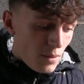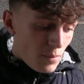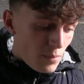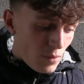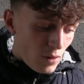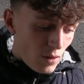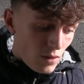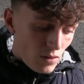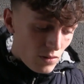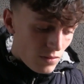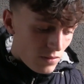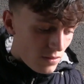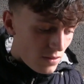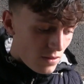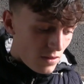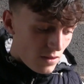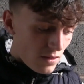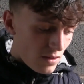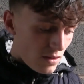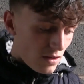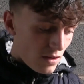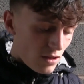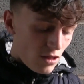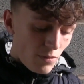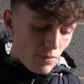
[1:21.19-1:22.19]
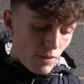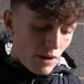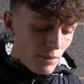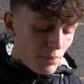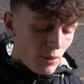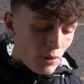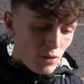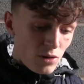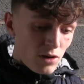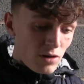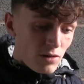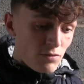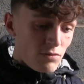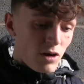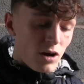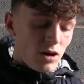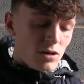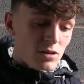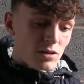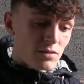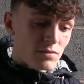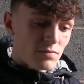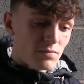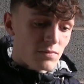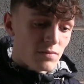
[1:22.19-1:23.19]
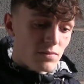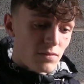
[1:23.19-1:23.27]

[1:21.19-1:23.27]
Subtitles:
but it's about putting it right.